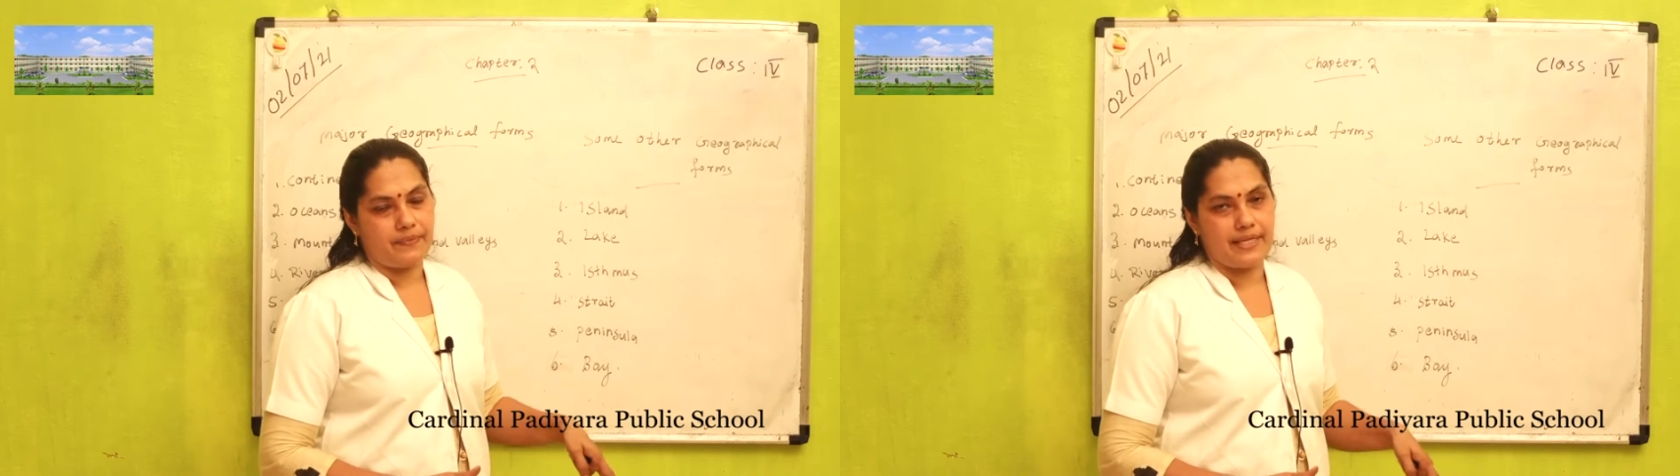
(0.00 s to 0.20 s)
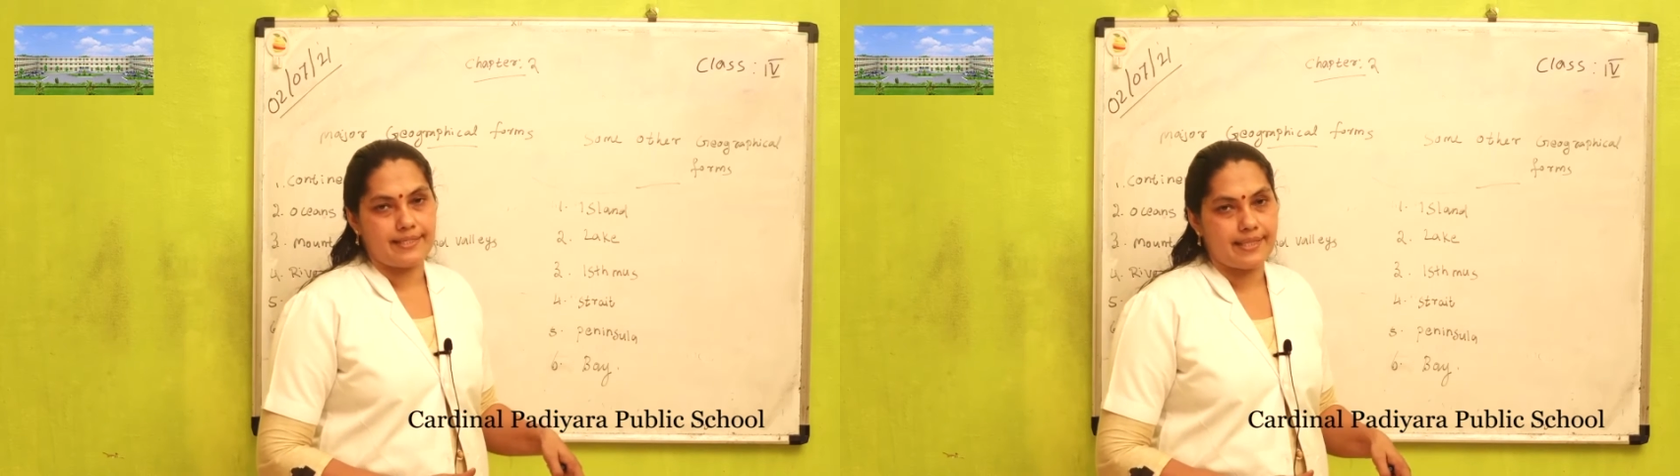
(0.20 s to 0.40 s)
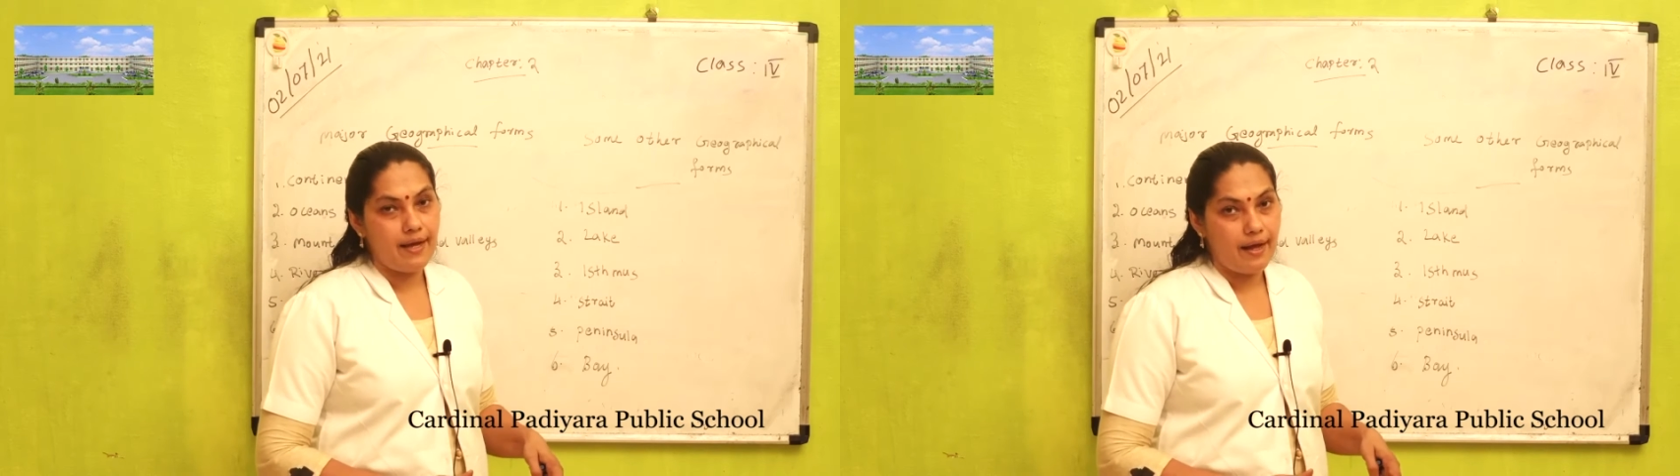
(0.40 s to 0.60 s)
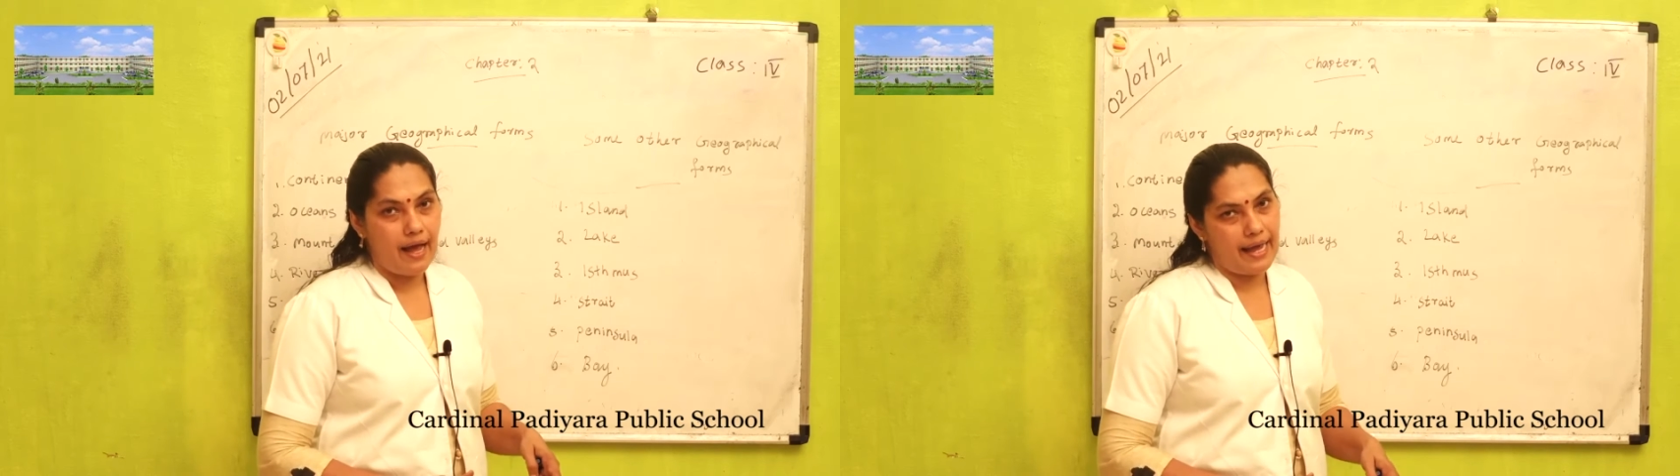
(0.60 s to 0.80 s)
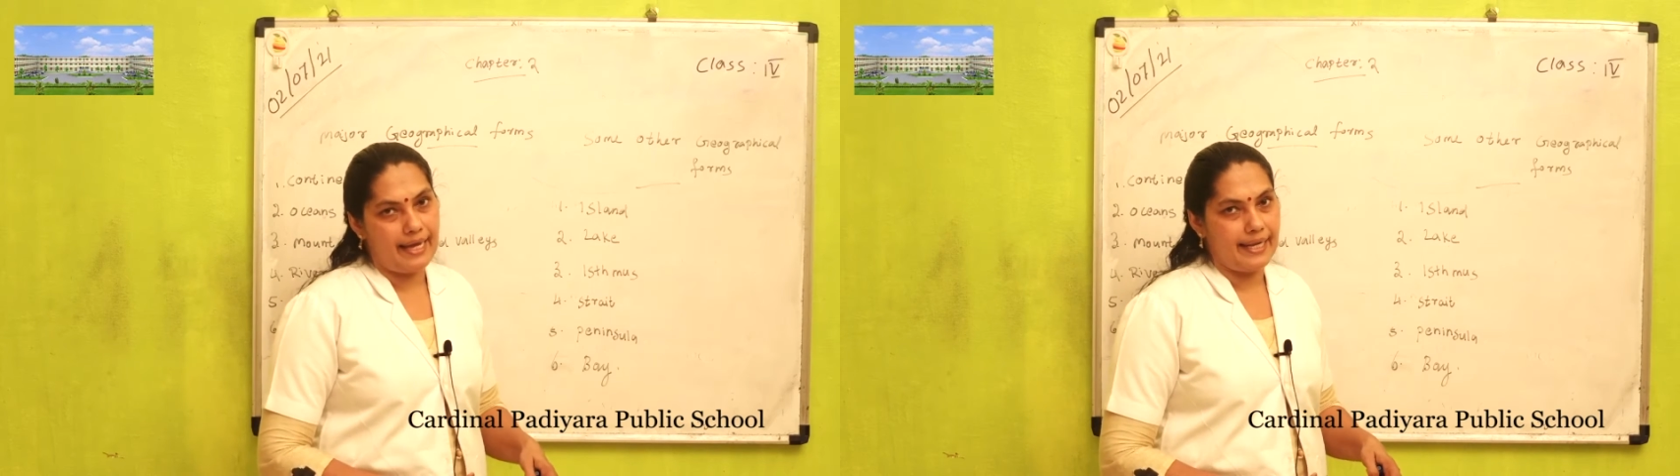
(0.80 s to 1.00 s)
That is the
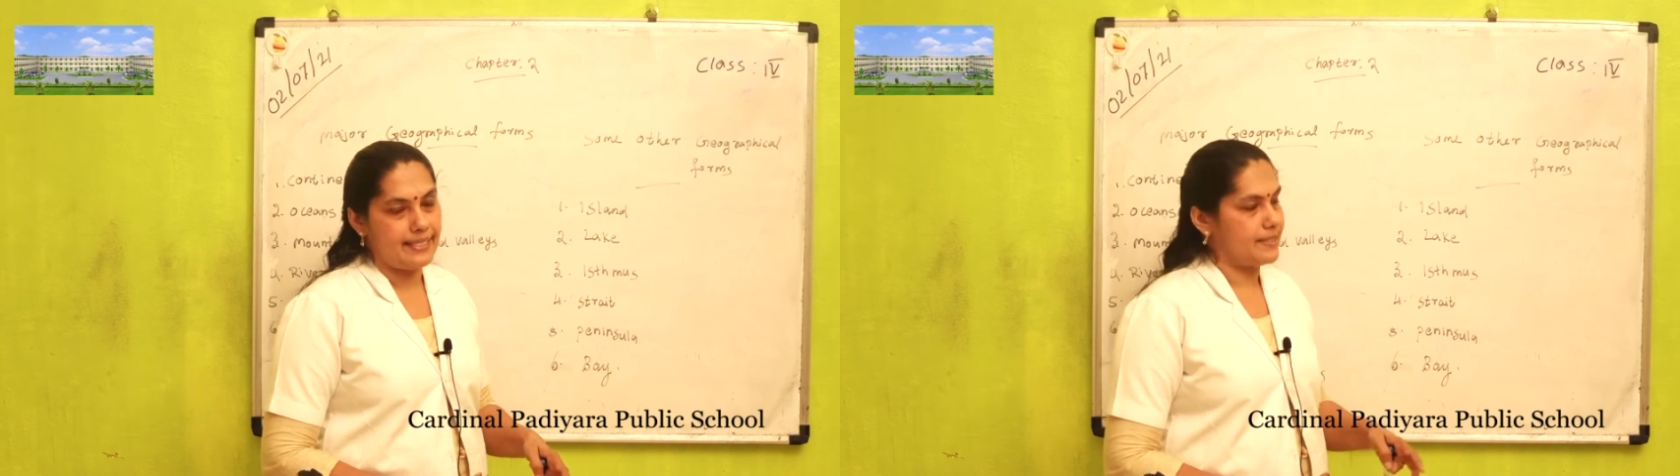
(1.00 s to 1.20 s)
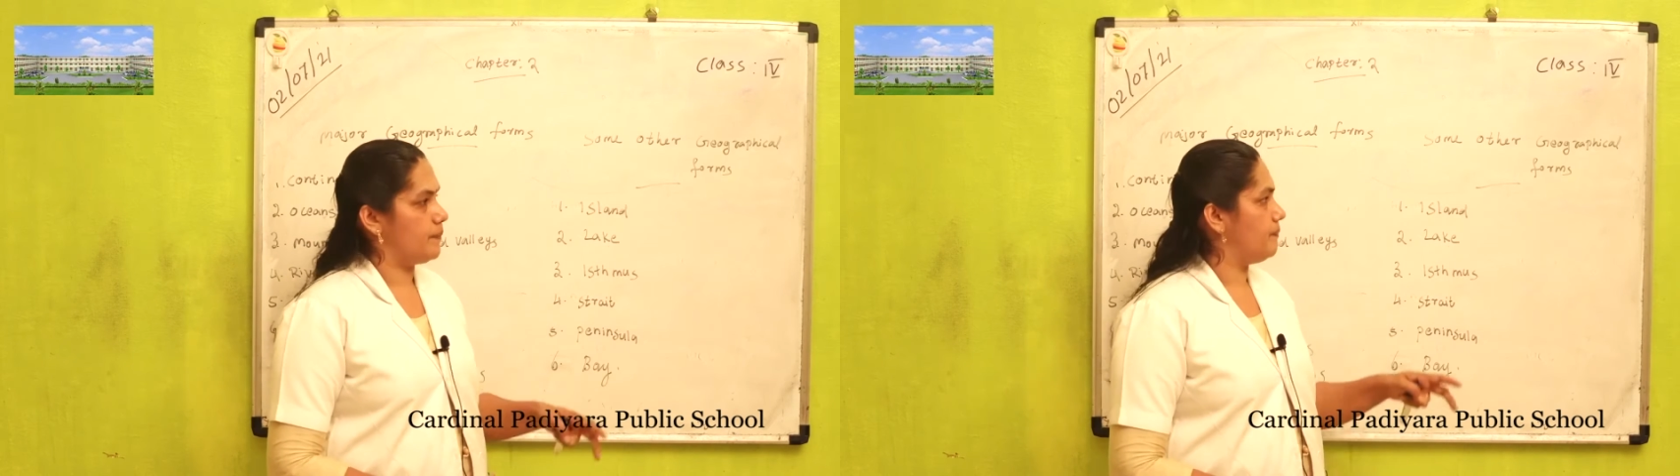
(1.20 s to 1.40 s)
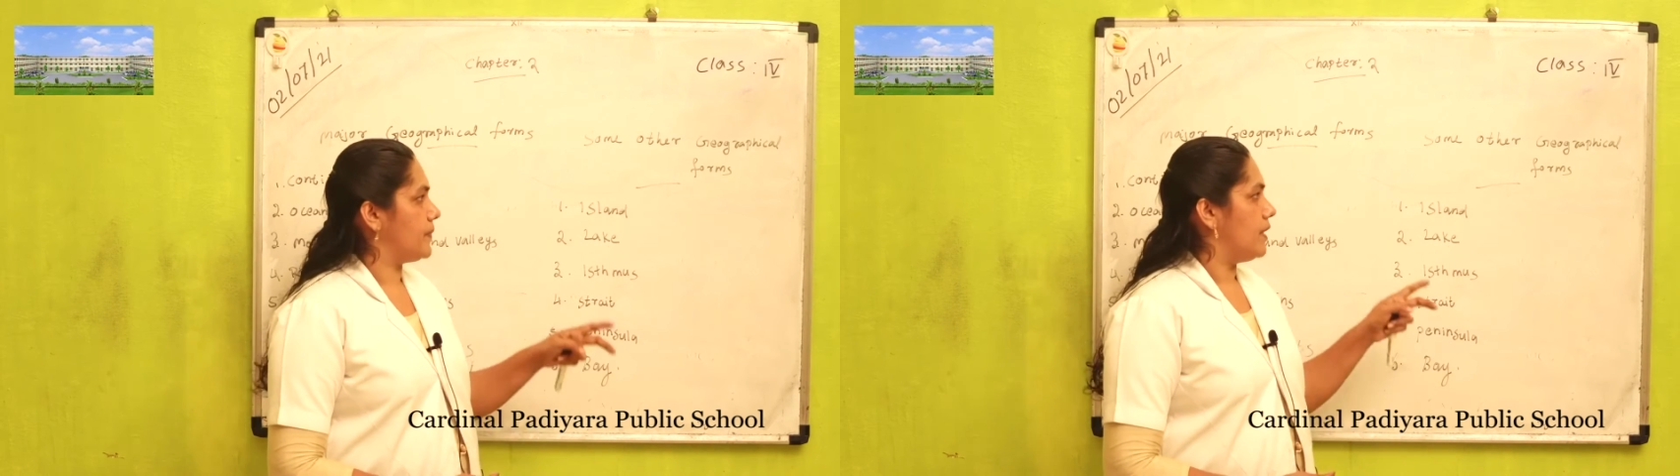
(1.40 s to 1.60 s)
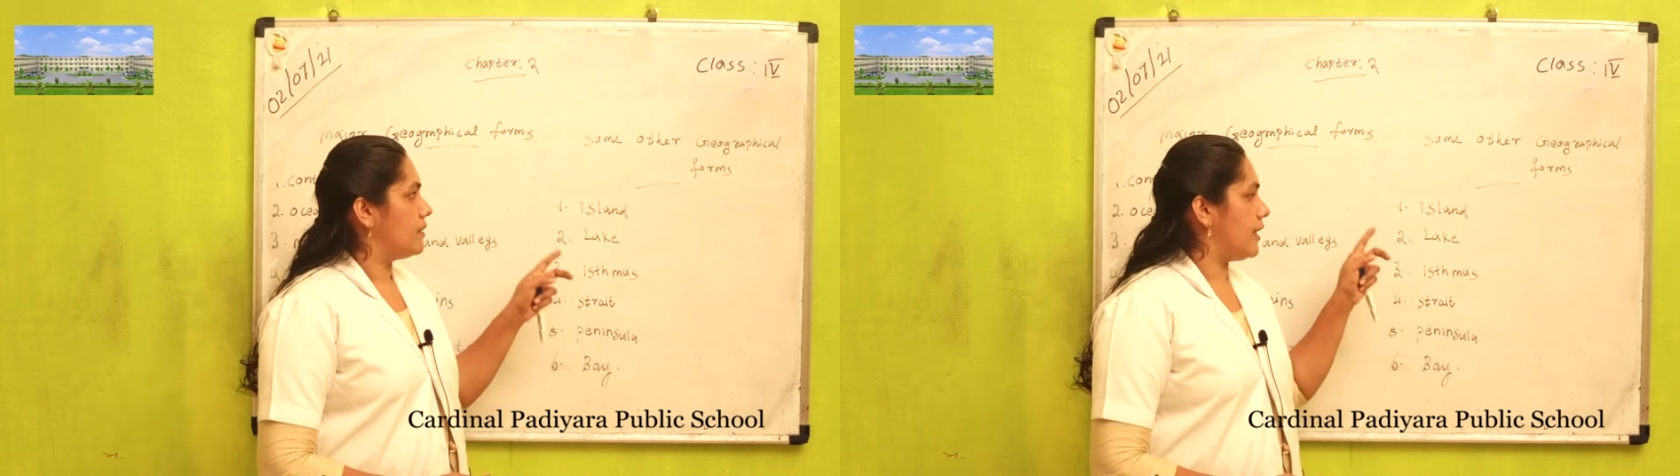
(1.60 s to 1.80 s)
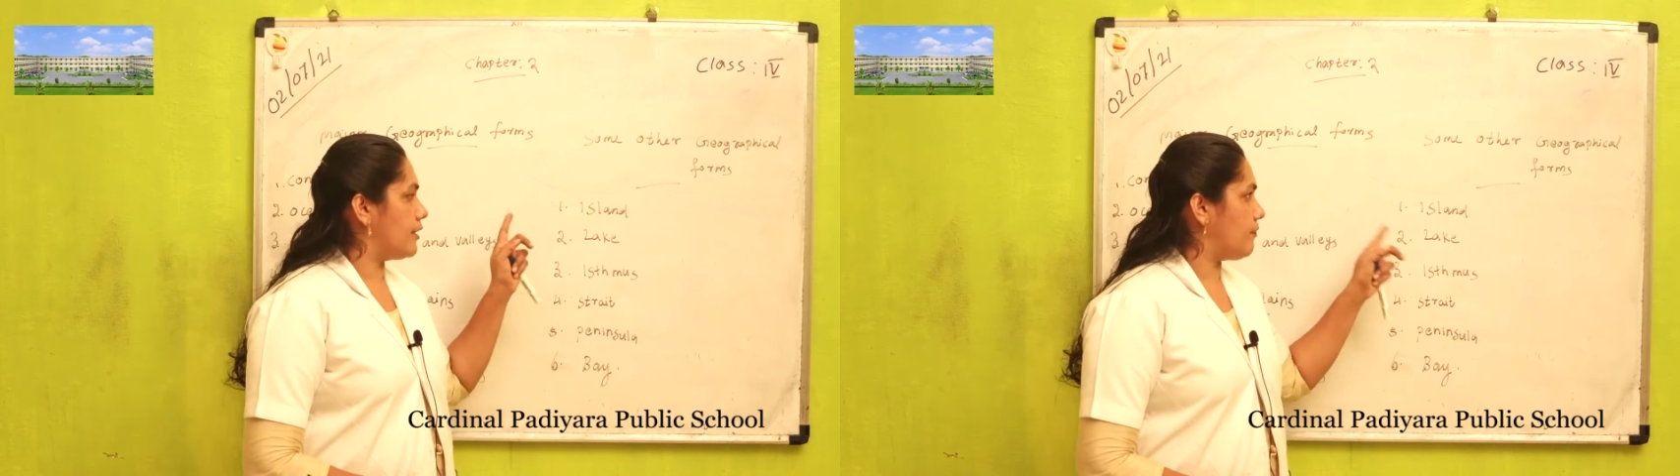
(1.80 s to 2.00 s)
island.
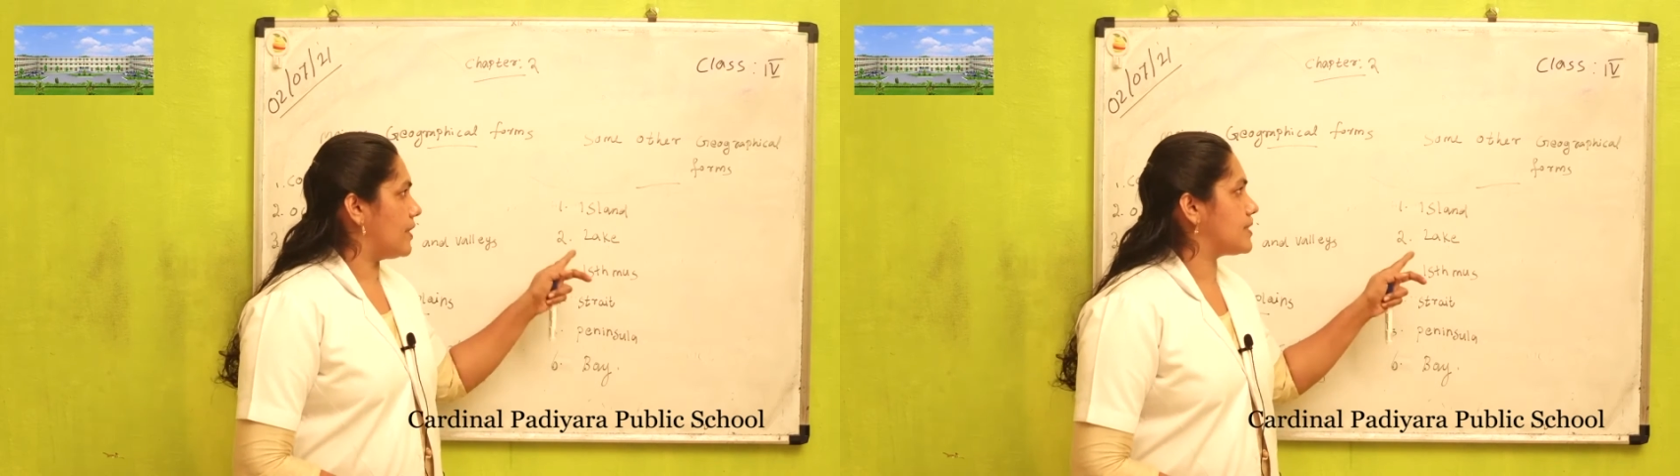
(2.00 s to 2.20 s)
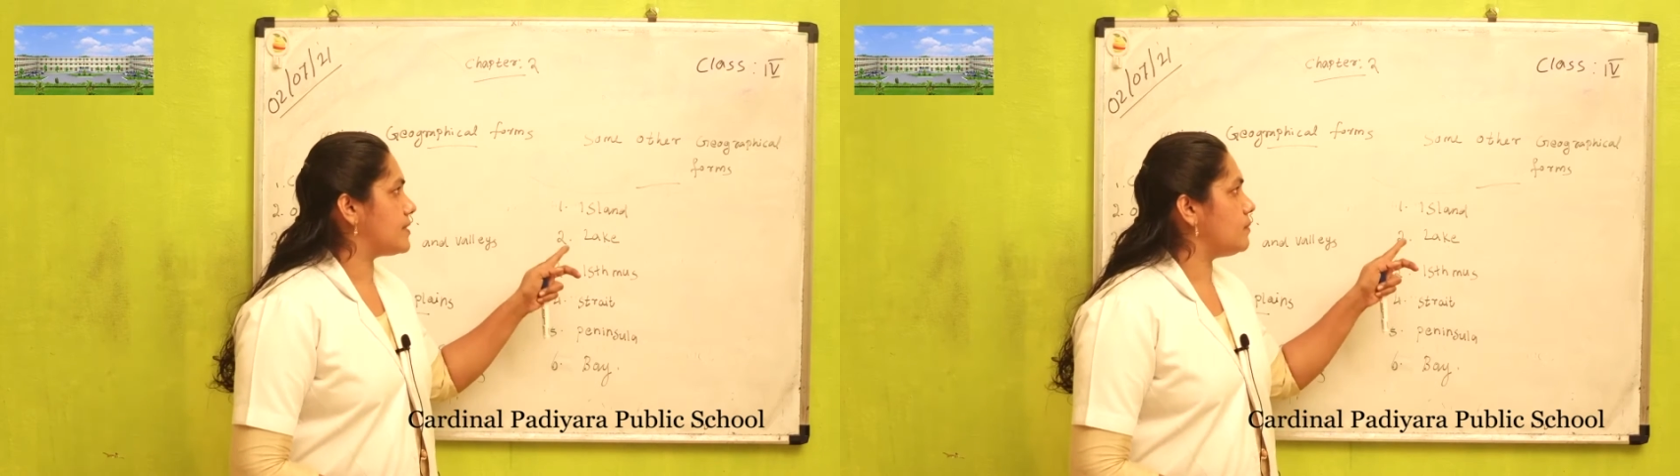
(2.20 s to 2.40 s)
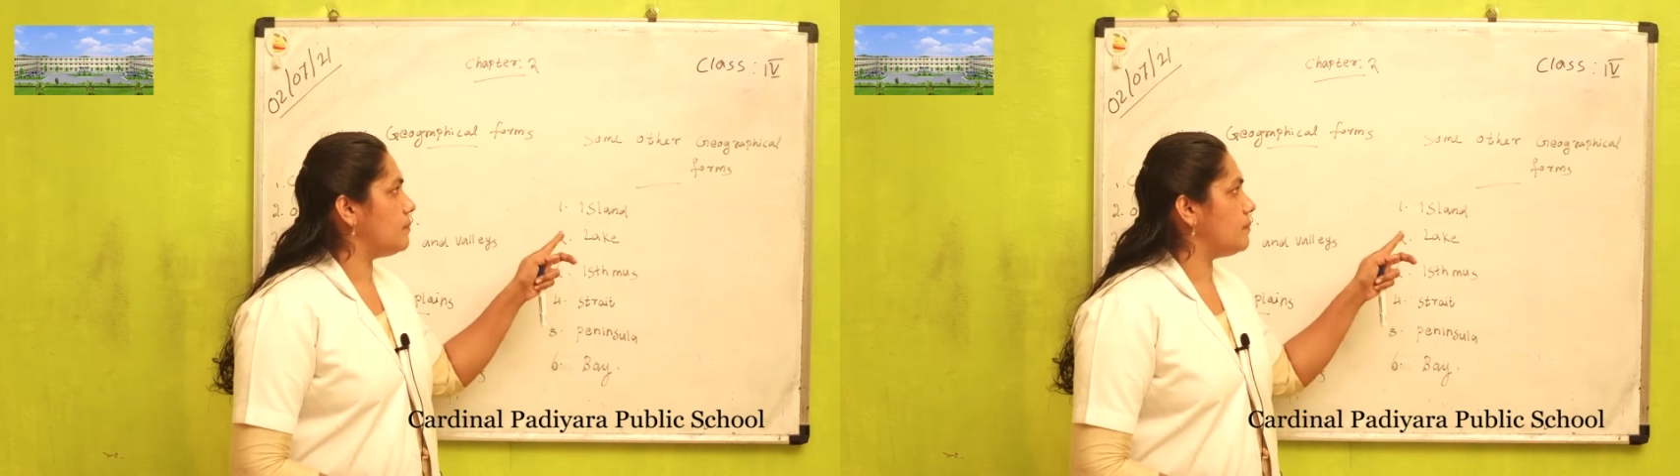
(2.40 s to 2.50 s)
Then the first,